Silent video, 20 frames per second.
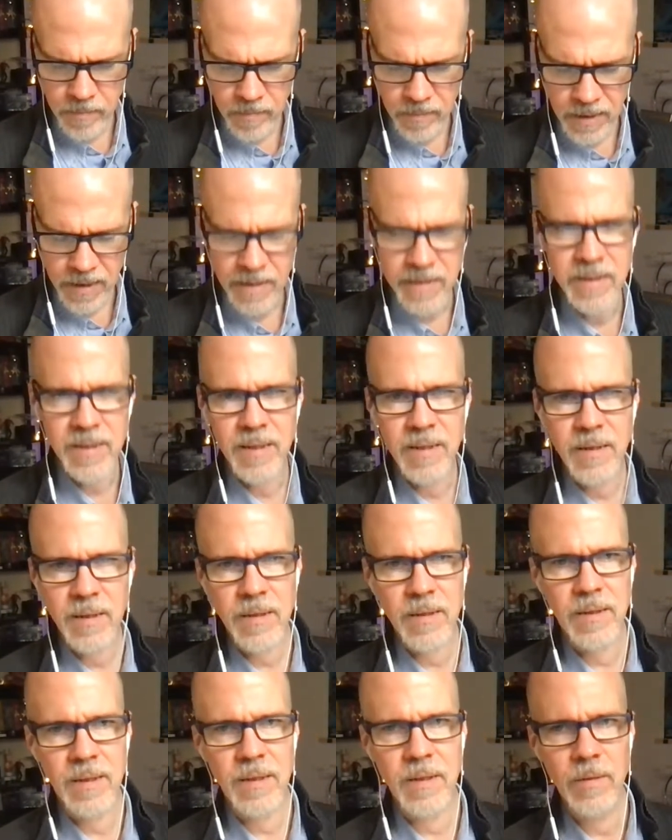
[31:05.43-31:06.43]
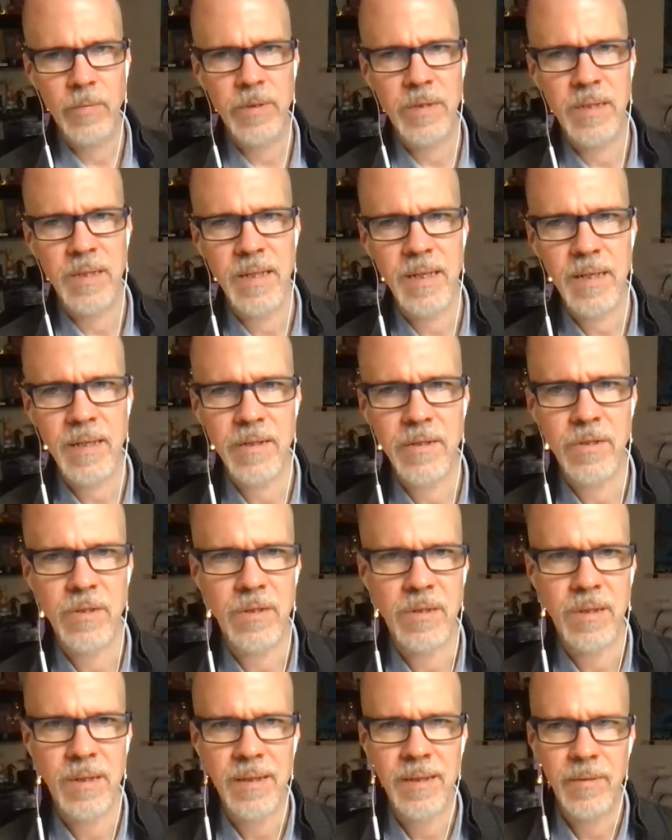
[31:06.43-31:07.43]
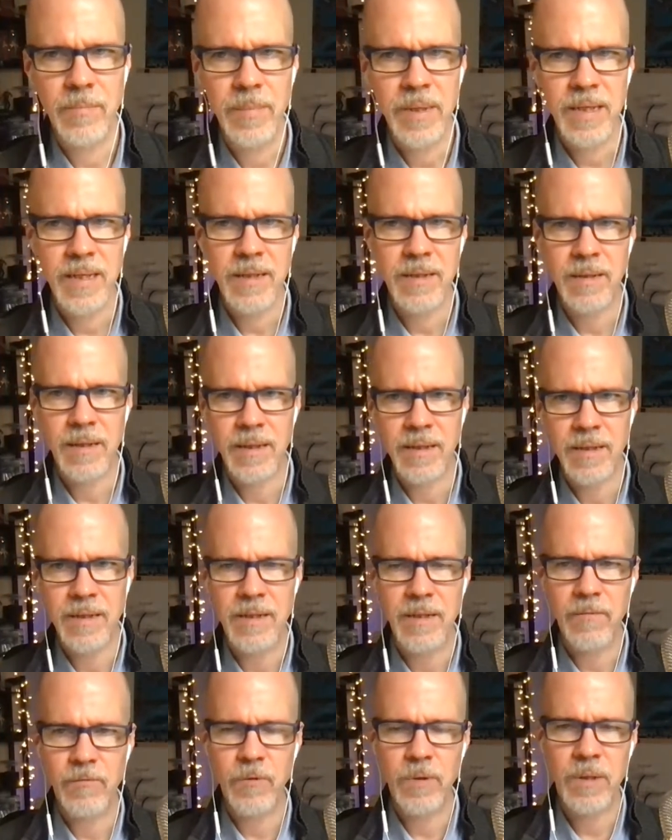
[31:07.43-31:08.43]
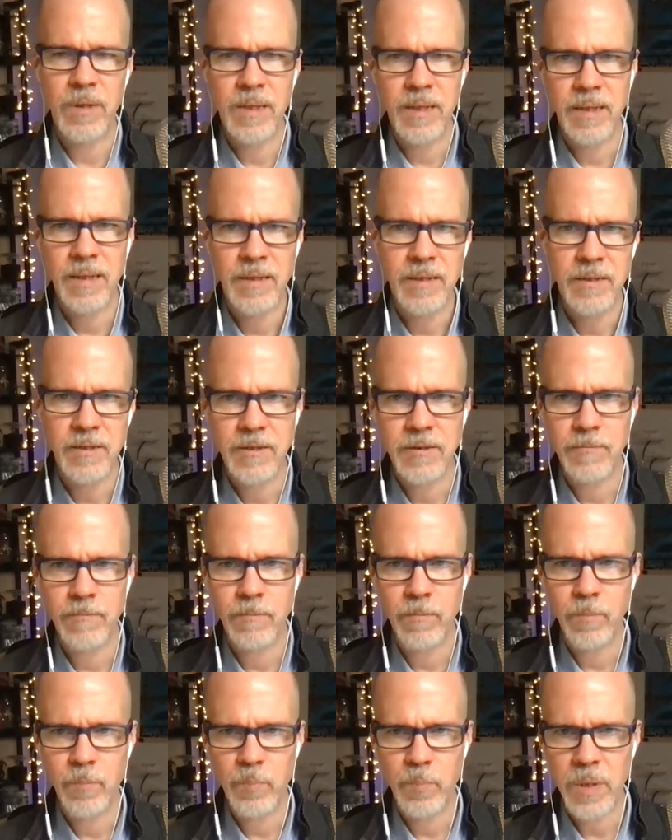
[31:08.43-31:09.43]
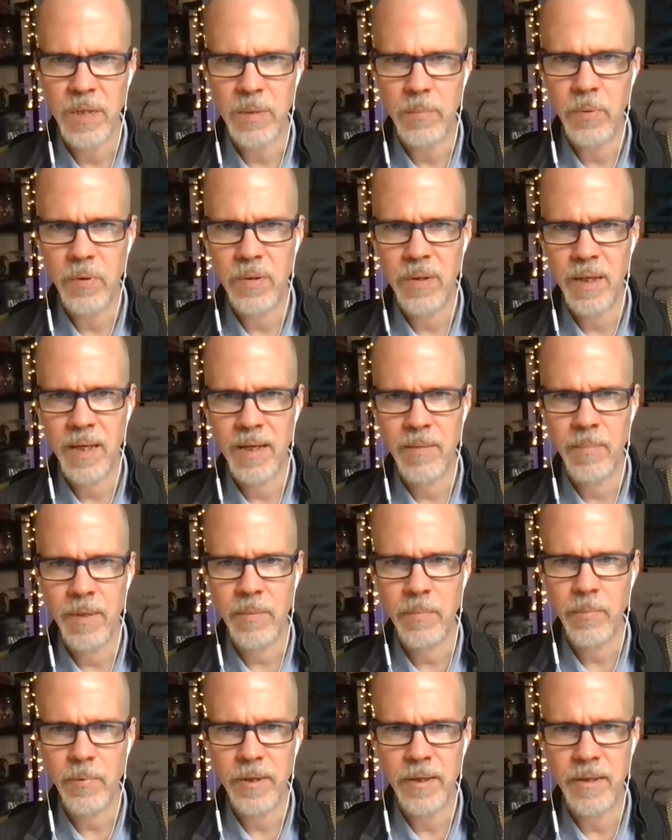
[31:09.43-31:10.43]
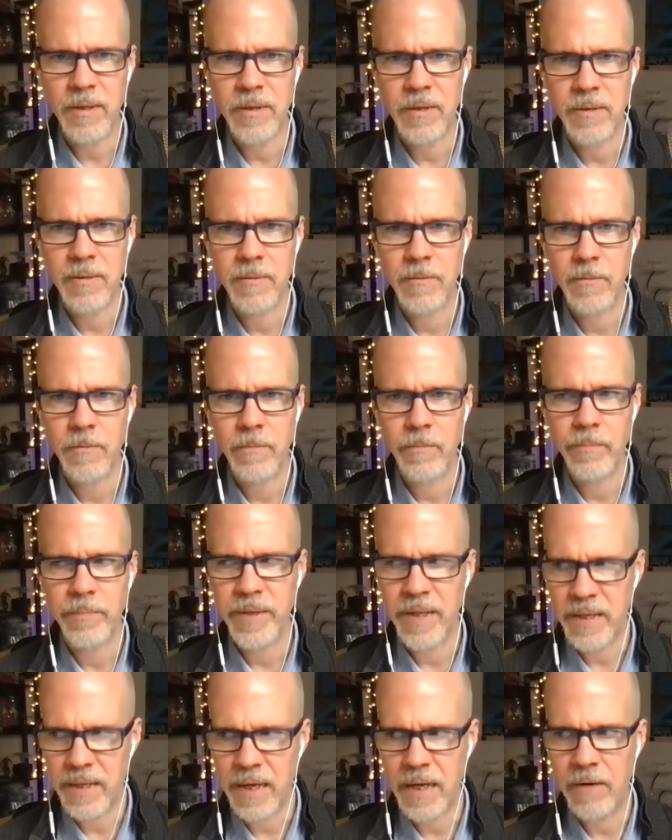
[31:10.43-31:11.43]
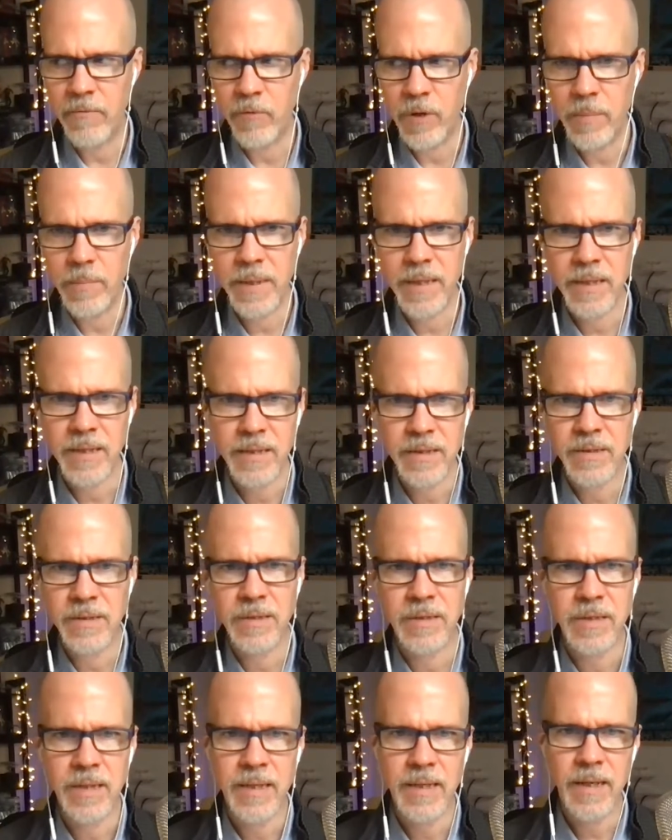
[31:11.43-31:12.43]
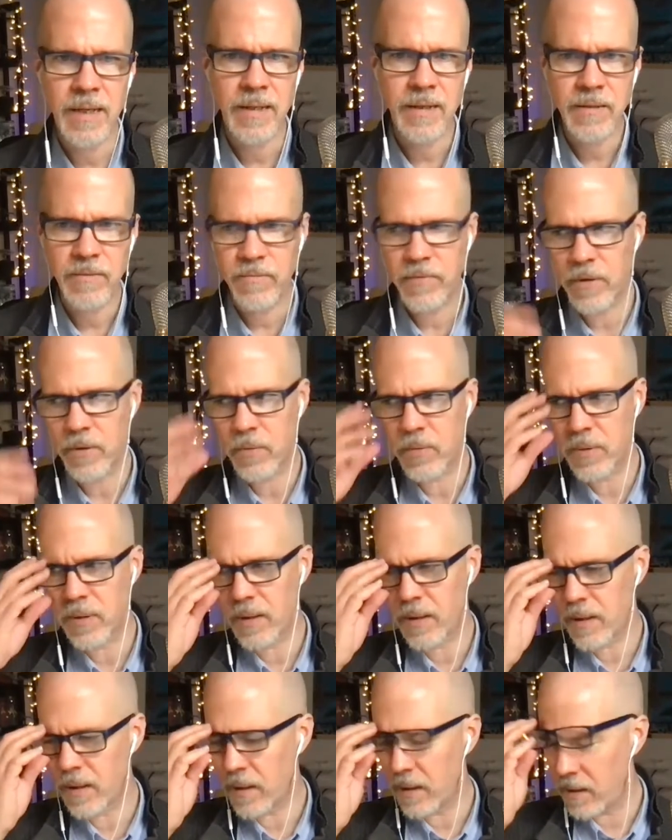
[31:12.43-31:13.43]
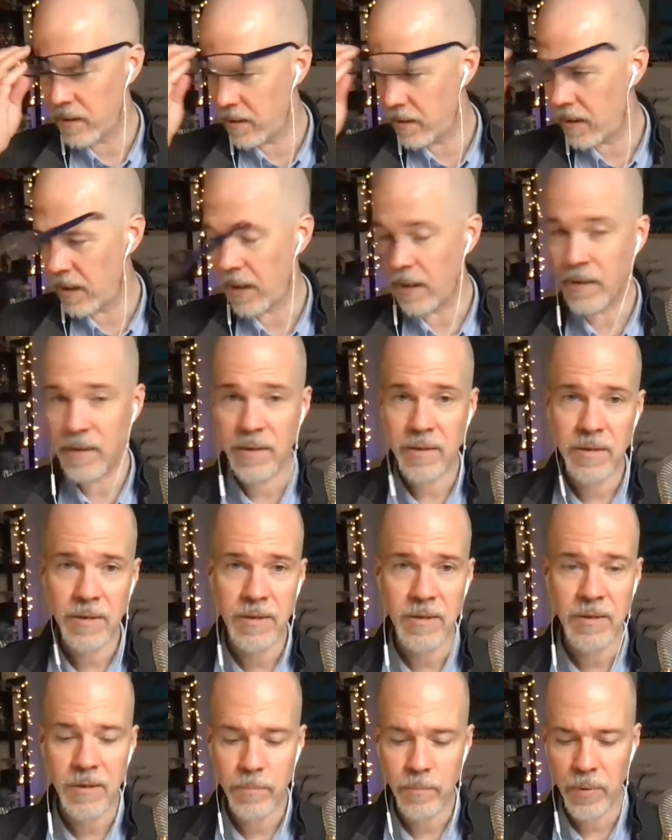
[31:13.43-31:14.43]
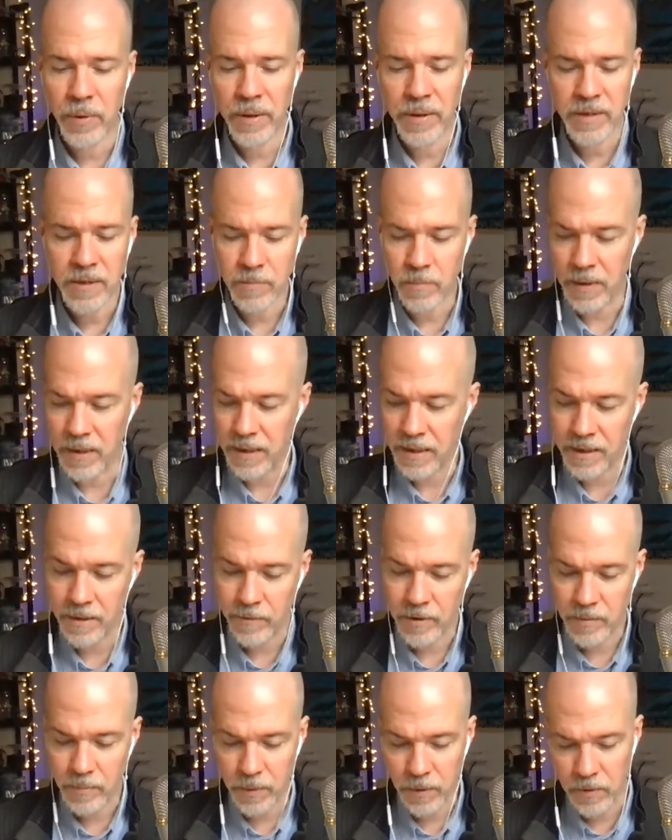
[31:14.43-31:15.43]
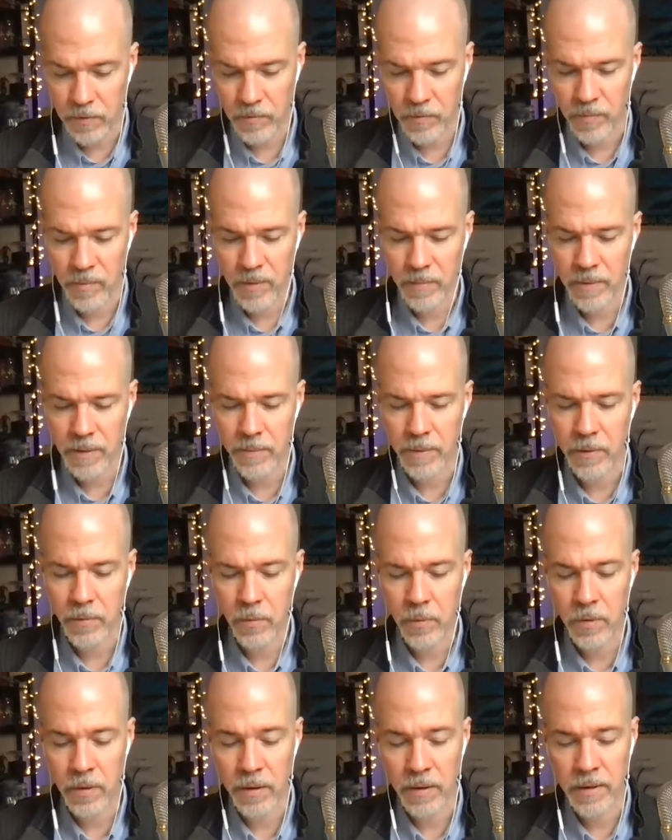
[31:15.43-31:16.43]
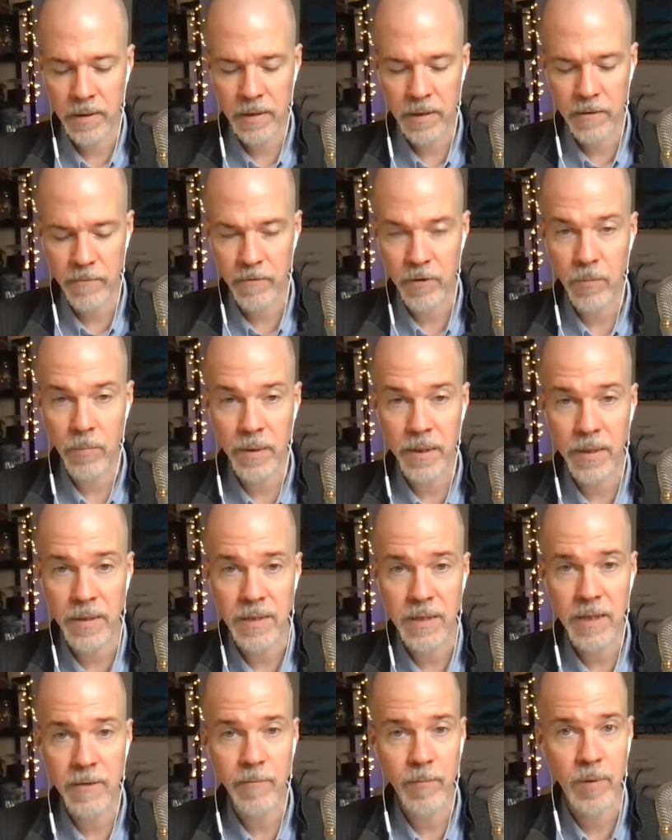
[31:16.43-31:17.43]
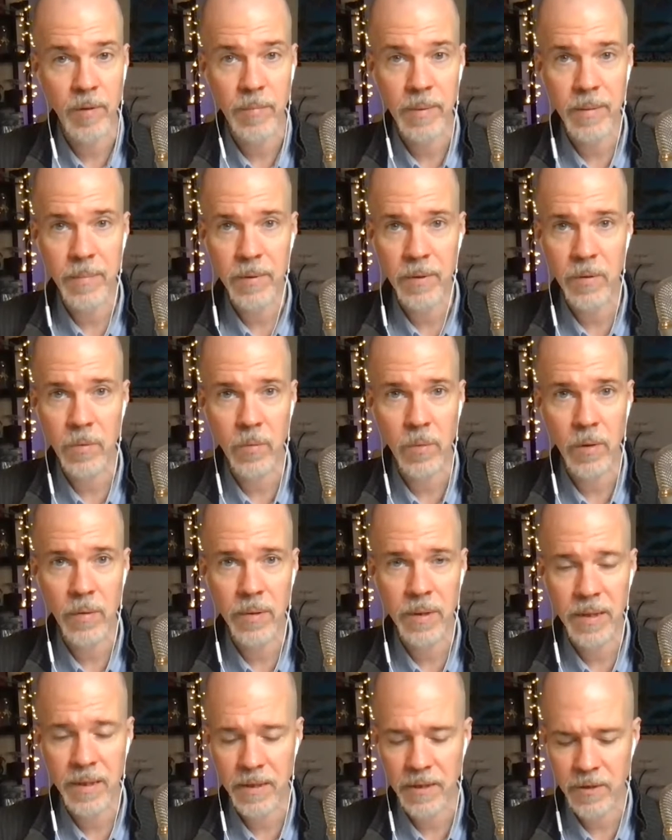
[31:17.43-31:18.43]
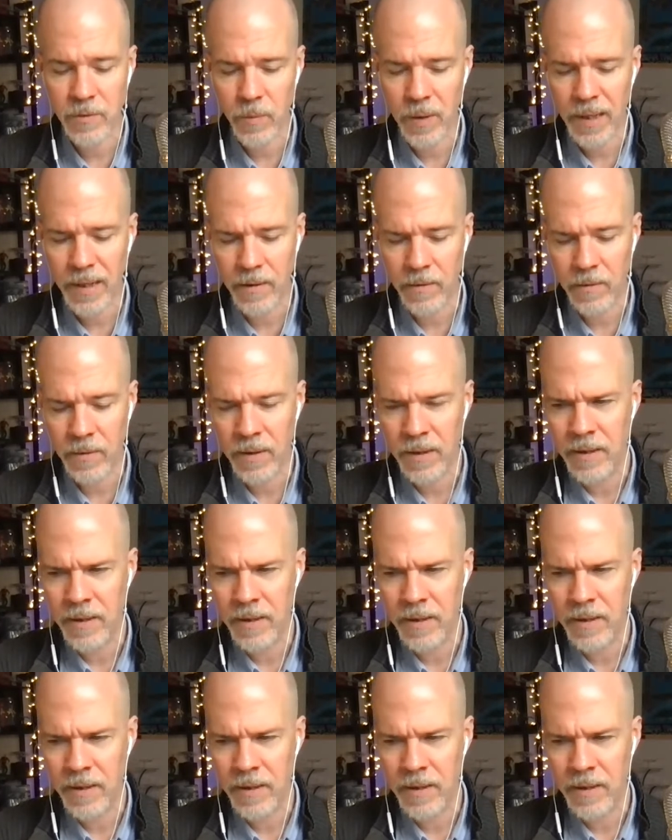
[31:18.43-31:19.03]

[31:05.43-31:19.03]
I think the thing that was neat is just how many like different things people came up with. That everybody didn't say iPhone honestly surprised me. And that was both from the people who were on in a few minutes and from the people who wrote in as well.